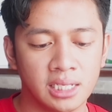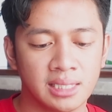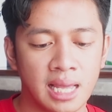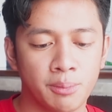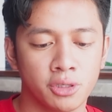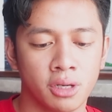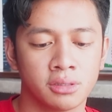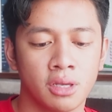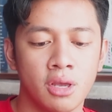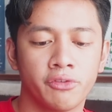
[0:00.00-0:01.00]
take
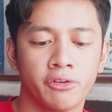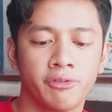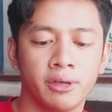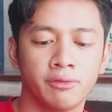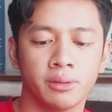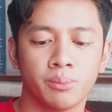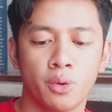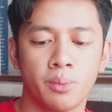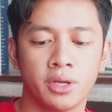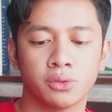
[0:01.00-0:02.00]
snapshots of your favorite
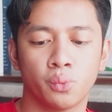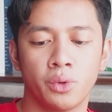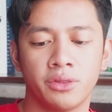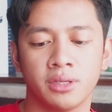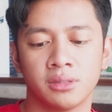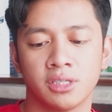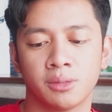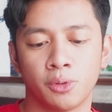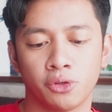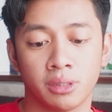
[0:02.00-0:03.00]
moments with this
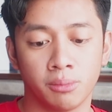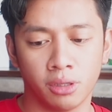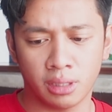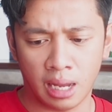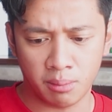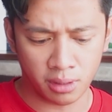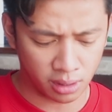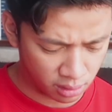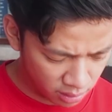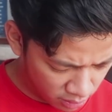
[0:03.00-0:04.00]
disposable
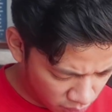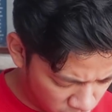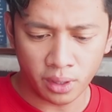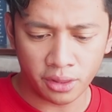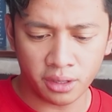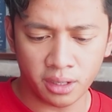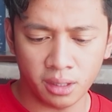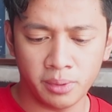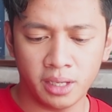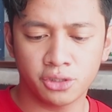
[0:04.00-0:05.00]
camera. Whether
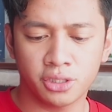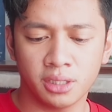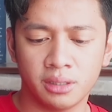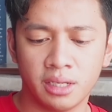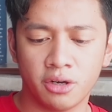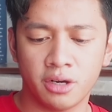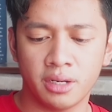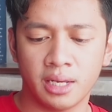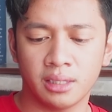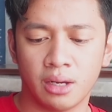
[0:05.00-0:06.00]
it'll be a chill day or
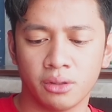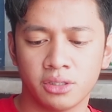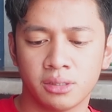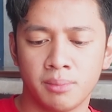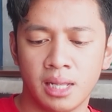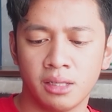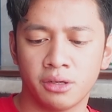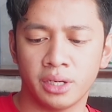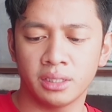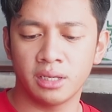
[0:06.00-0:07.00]
night out, smell
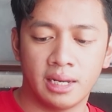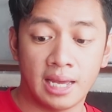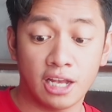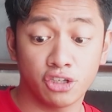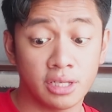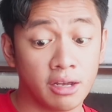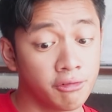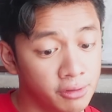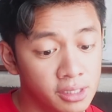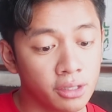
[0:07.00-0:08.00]
great and hashtag
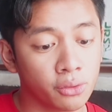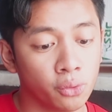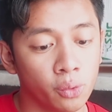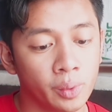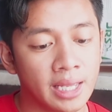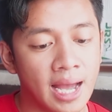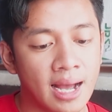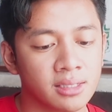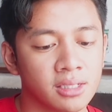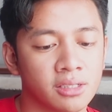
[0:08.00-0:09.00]
feel the cool with
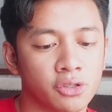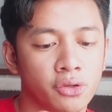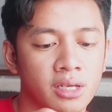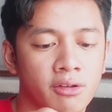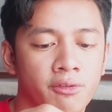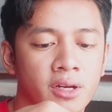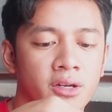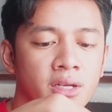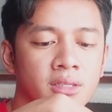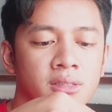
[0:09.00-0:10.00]
Axe's unique
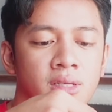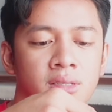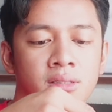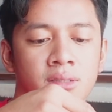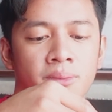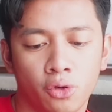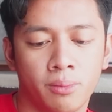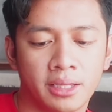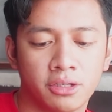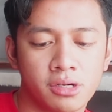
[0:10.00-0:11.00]
fragrances. No
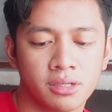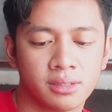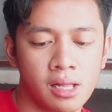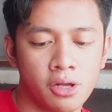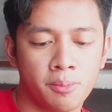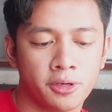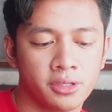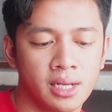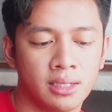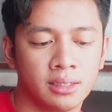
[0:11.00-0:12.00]
matter your style or
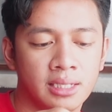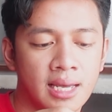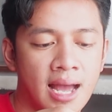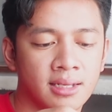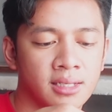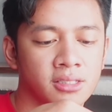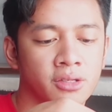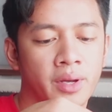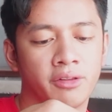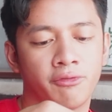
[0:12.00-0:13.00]
personality, Axe is
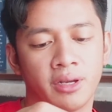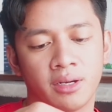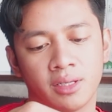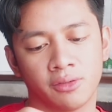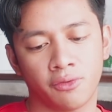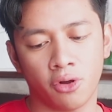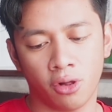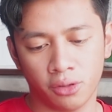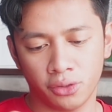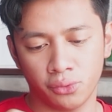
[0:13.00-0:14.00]
the right fragrance for
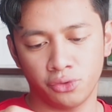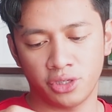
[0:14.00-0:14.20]
all you